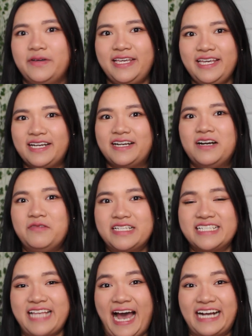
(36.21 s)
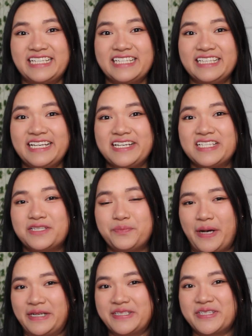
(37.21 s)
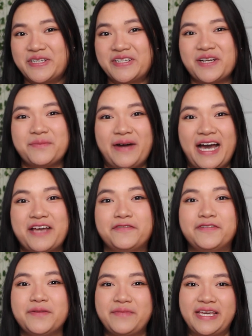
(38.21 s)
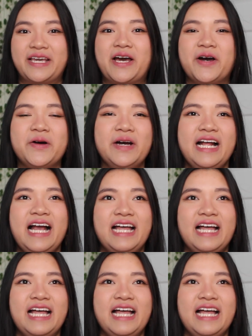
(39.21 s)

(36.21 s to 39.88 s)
here which is actually sponsored by Flamingo.